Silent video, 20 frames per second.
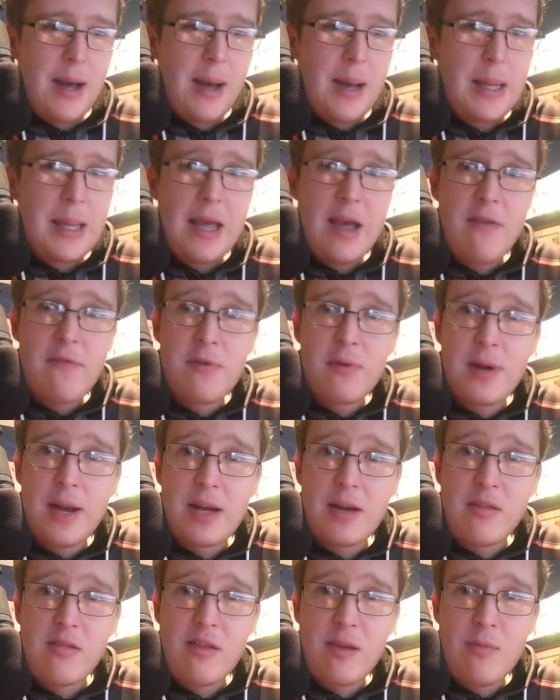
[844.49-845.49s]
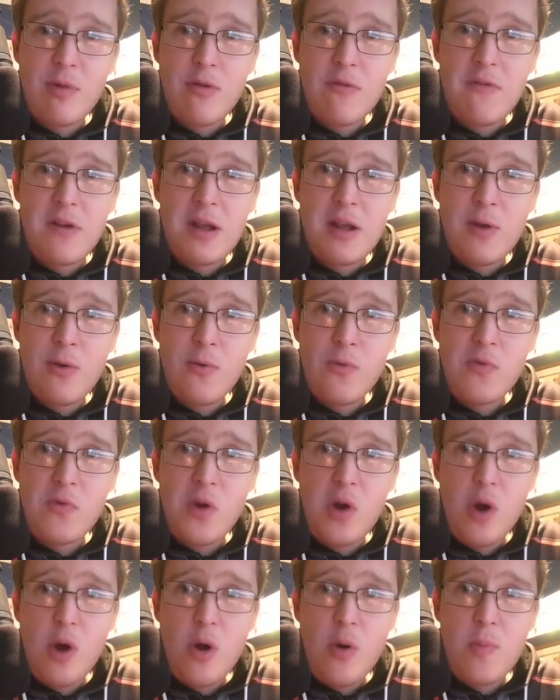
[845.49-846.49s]
And yeah, if you'd like to see more
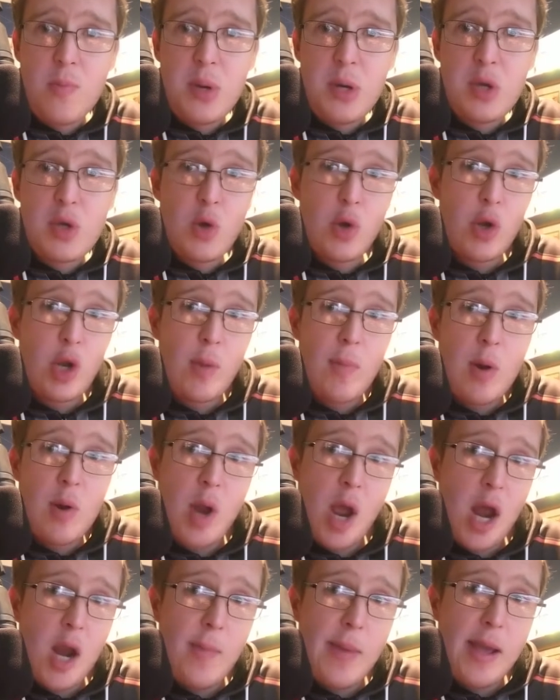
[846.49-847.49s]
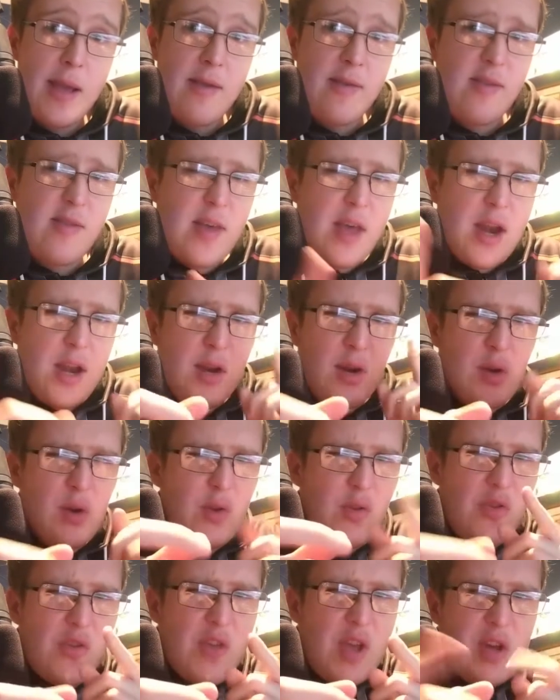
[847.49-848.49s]
videos on me talking about animes,
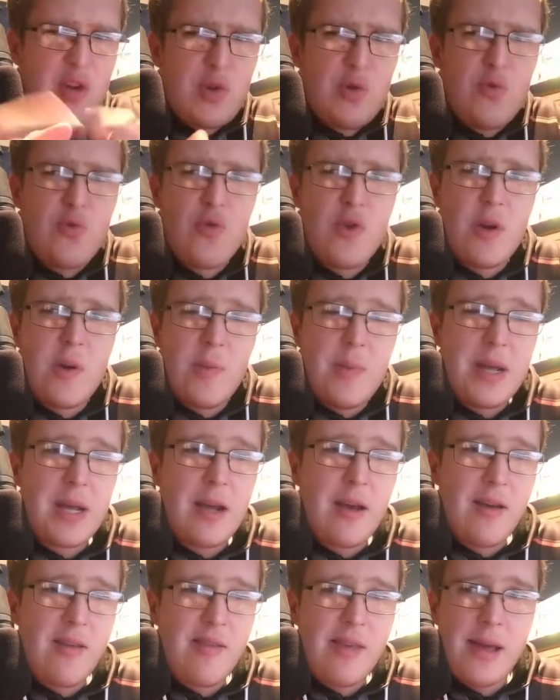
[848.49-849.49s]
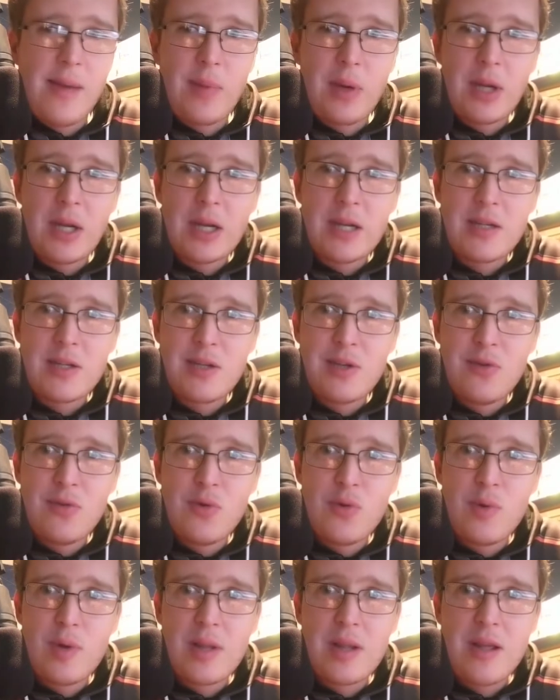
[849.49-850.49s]
then stay tuned, because I'm going to
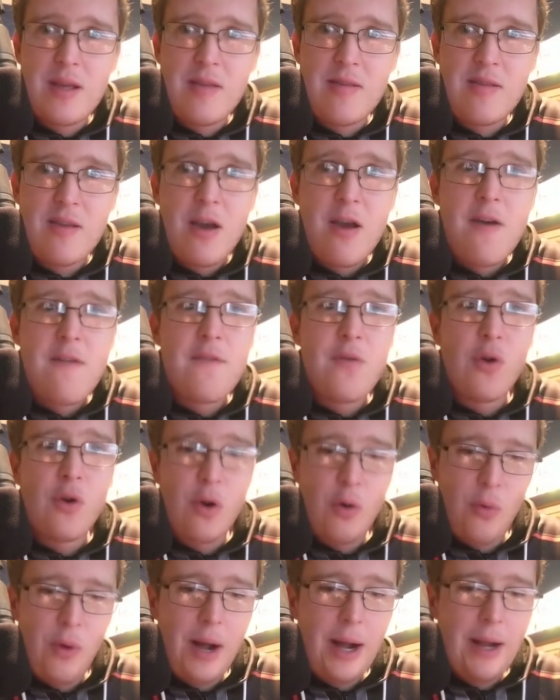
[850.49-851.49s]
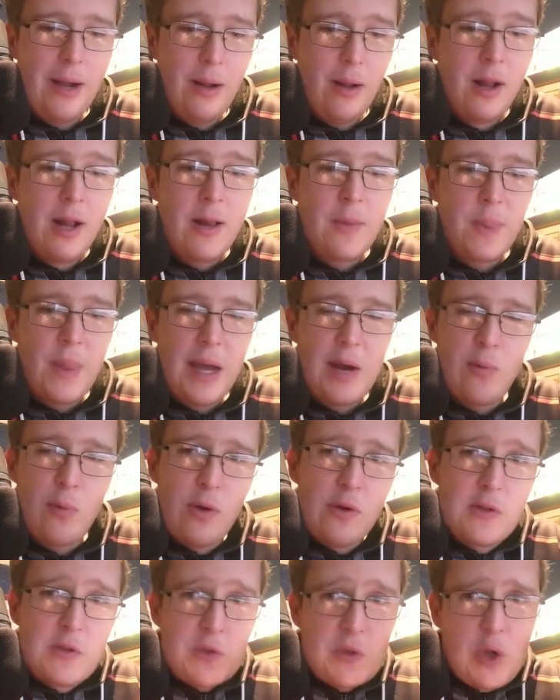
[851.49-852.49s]
continue doing these for a while.
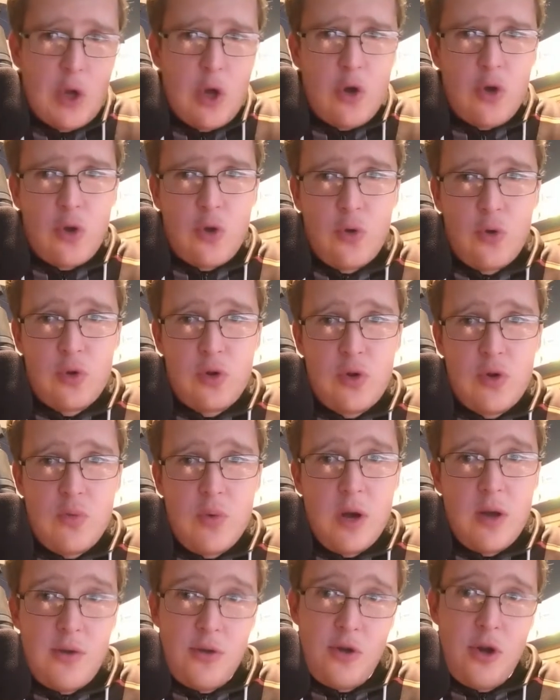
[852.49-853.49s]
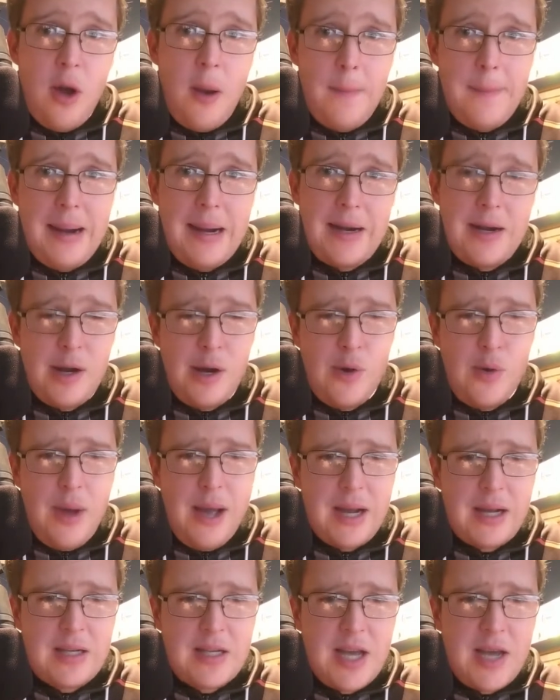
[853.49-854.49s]
That was, should you watch
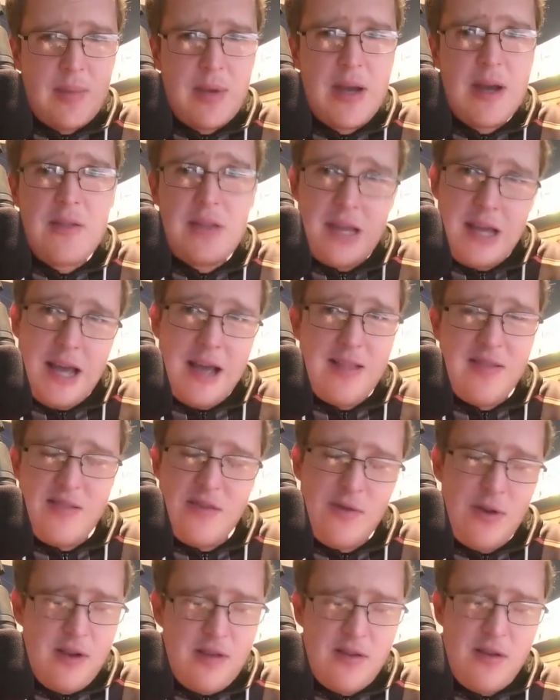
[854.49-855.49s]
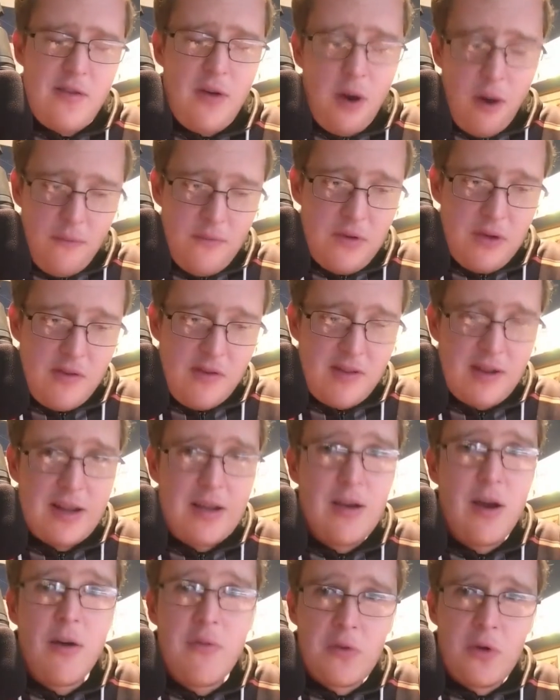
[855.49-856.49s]
My Hero Academia? The answer is
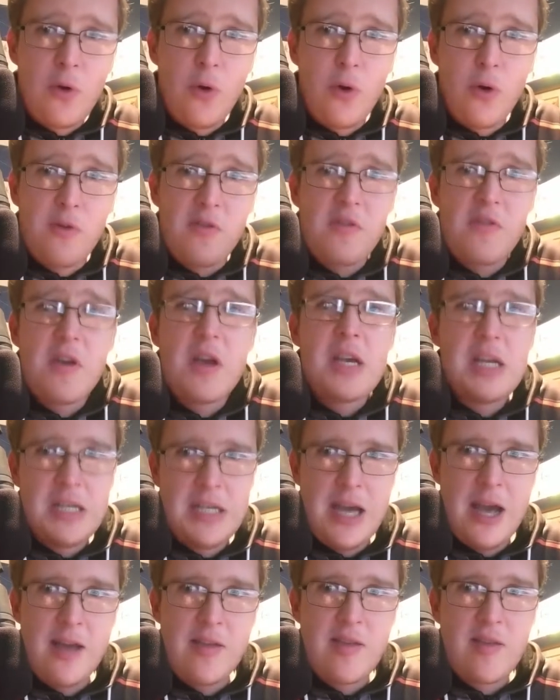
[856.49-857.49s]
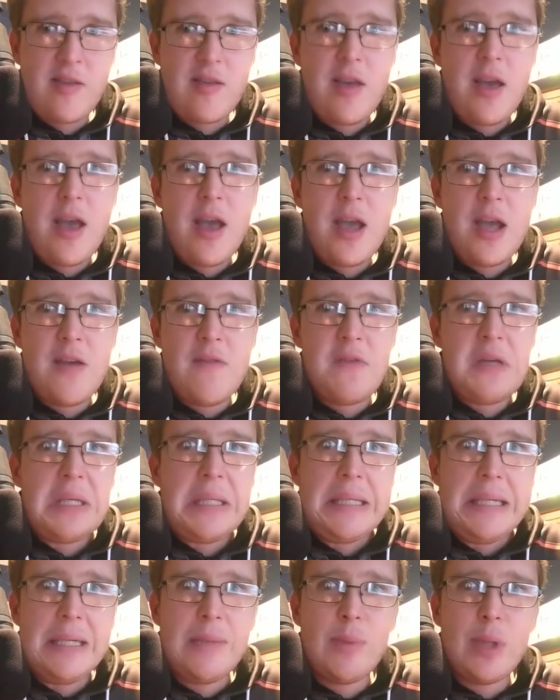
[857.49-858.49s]
obviously, of course, yes.
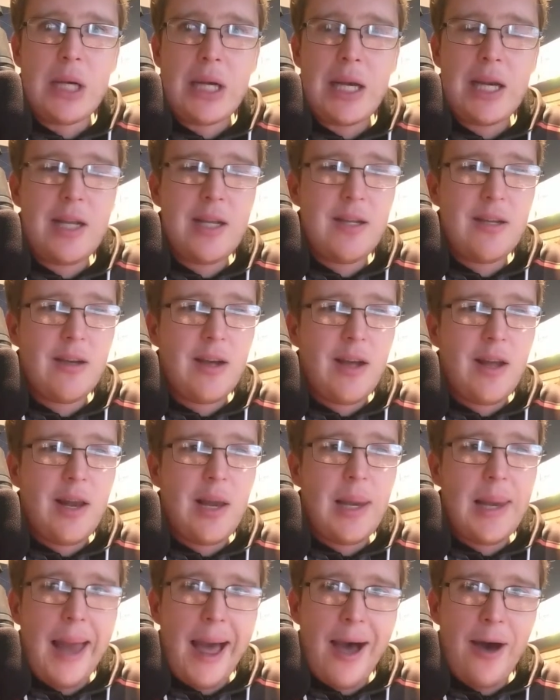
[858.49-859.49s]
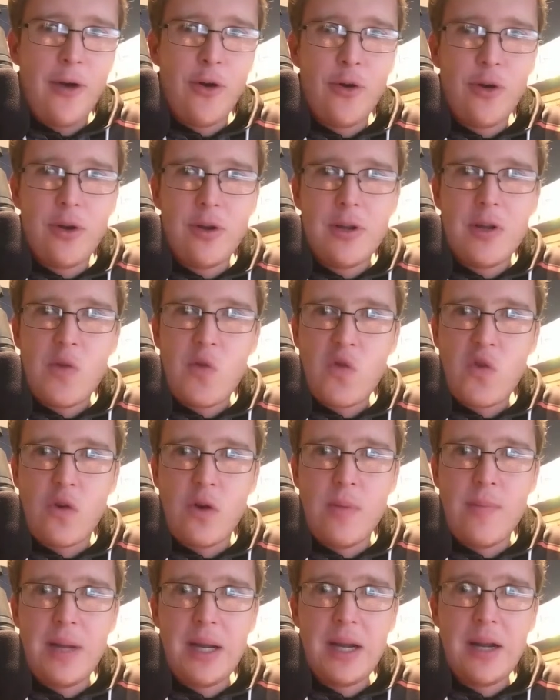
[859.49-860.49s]
A vehemently loud
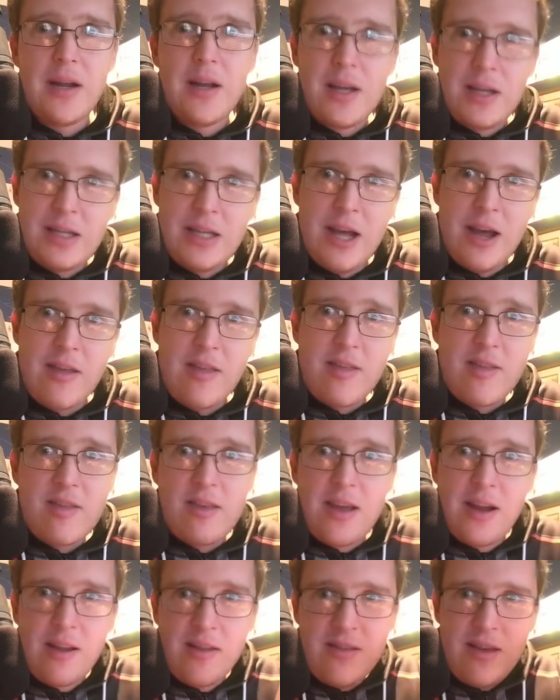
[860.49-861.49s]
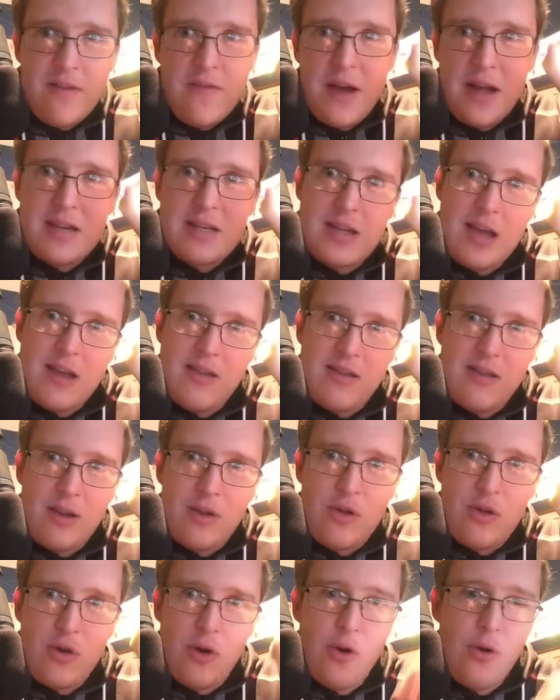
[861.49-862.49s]
screaming yes. It is a
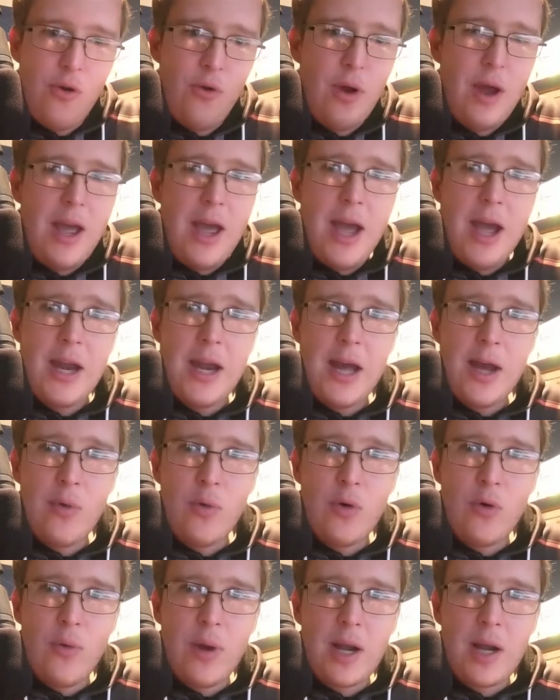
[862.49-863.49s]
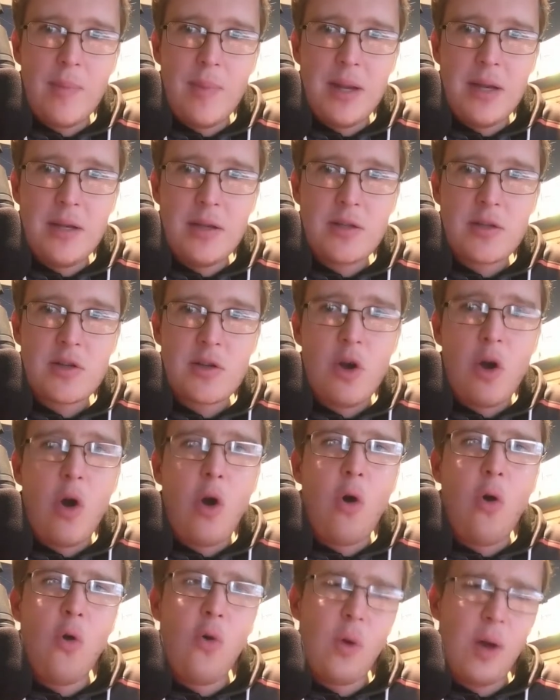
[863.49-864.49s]
fantastic show, and I would recommend
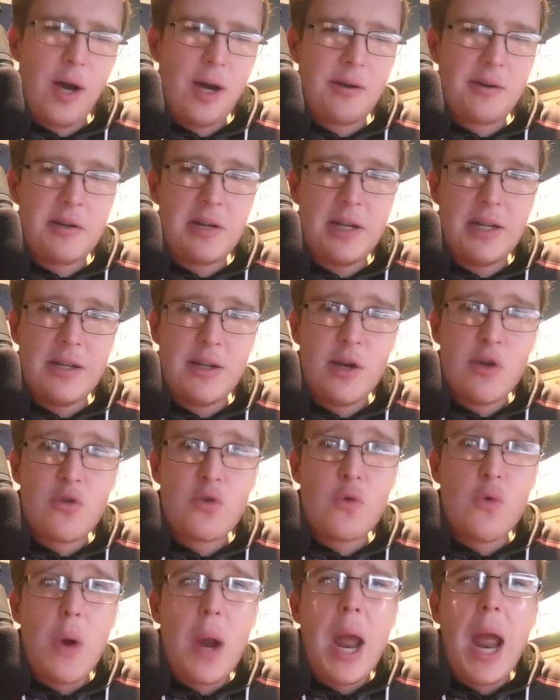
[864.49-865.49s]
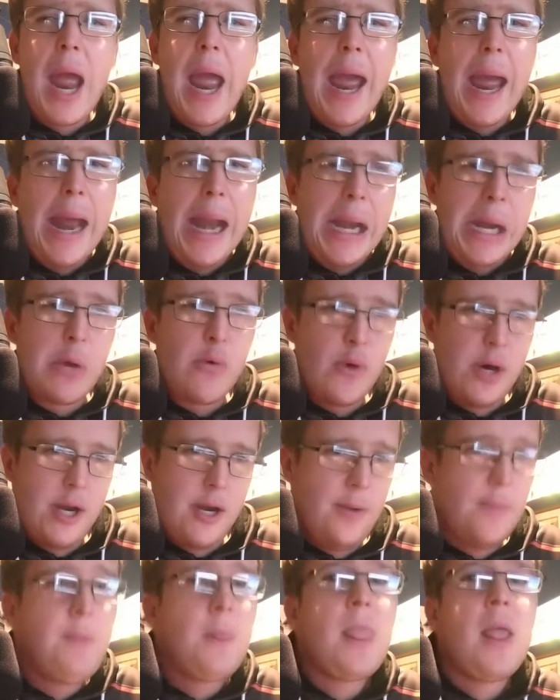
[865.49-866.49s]
it wholeheartedly to
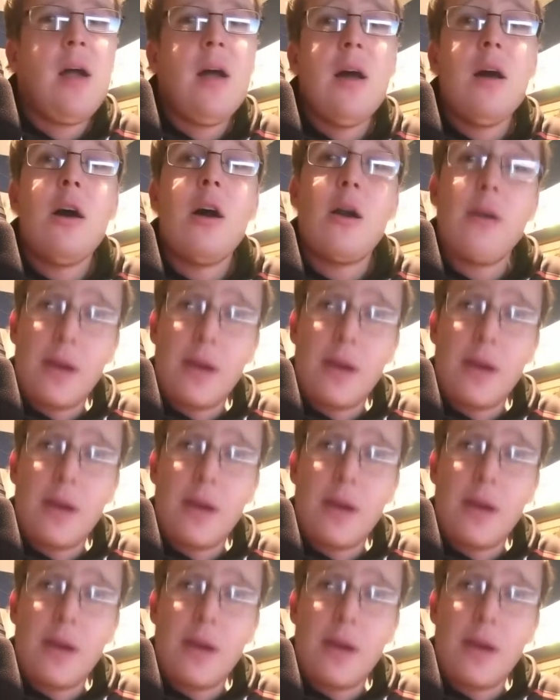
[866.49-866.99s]
anyone.